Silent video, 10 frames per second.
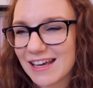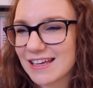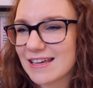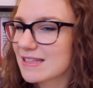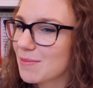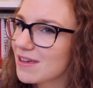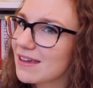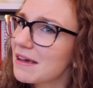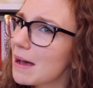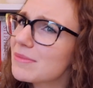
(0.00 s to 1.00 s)
because I'm
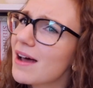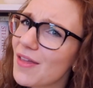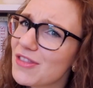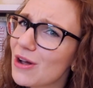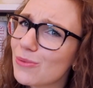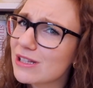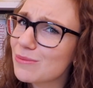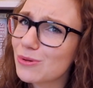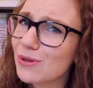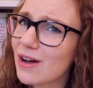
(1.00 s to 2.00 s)
thinking I'm not the only
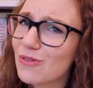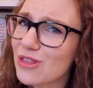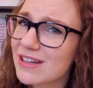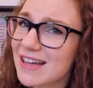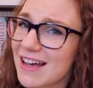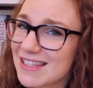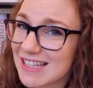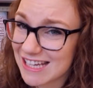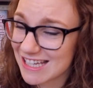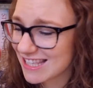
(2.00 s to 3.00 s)
book lover that does
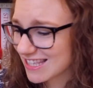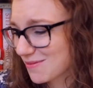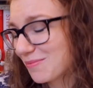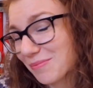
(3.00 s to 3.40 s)
this.